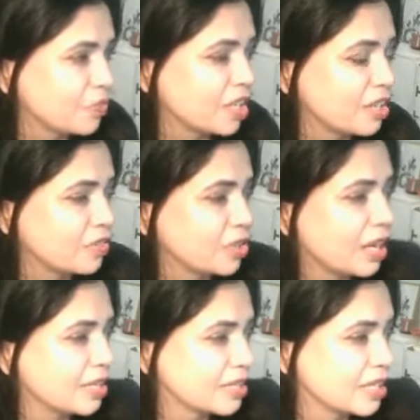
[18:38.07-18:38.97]
If you're
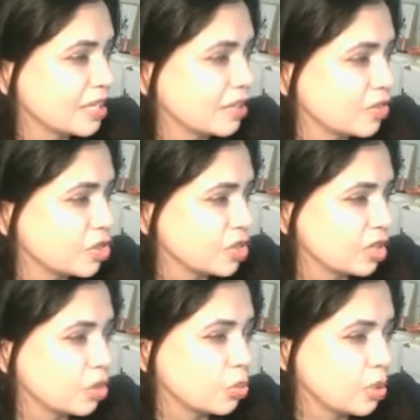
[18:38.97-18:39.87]
asking if there's like
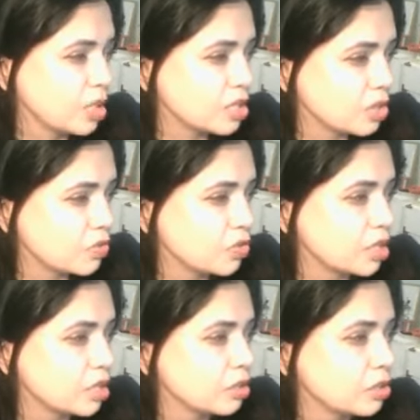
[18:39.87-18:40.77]
a risk for
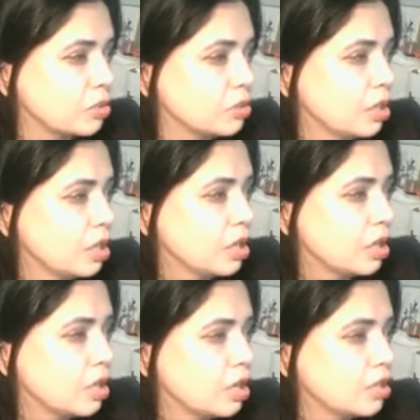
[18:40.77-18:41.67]
you,
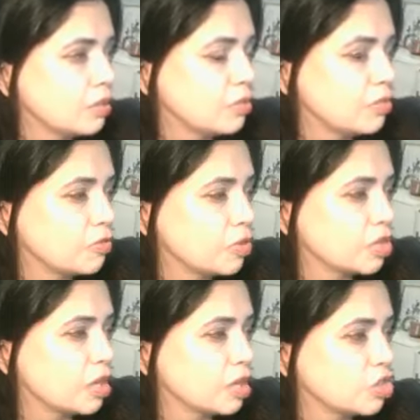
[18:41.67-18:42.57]

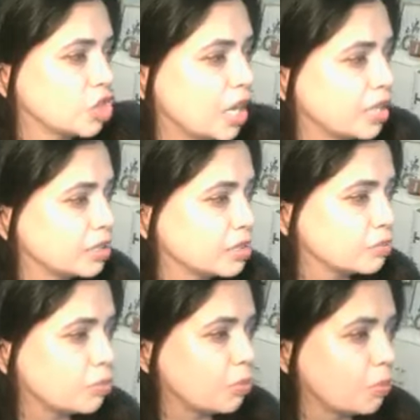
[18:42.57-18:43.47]
for a child,
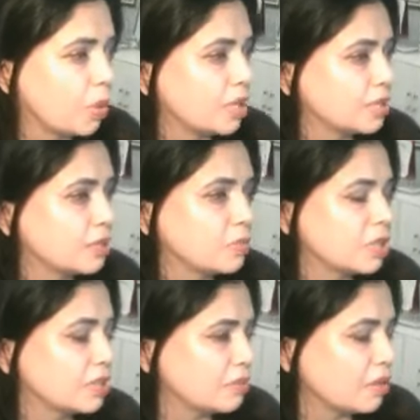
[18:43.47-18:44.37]

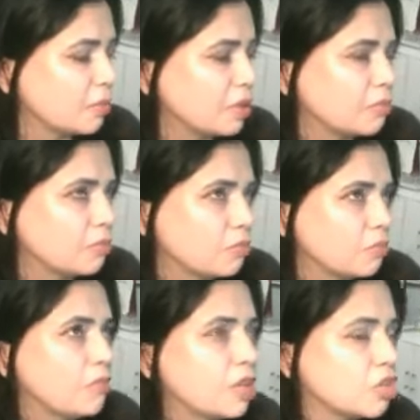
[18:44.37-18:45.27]
possibly. I mean,
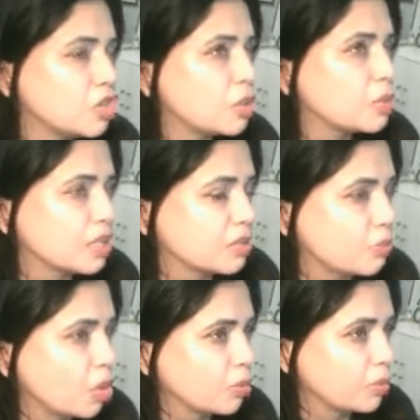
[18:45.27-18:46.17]
there's always a
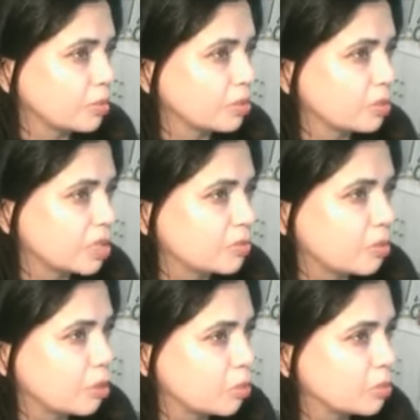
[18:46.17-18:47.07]
small minimal risk
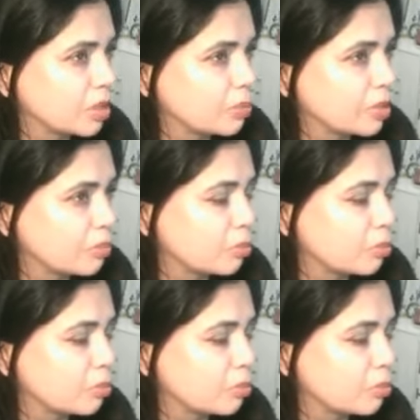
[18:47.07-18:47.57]
probably, but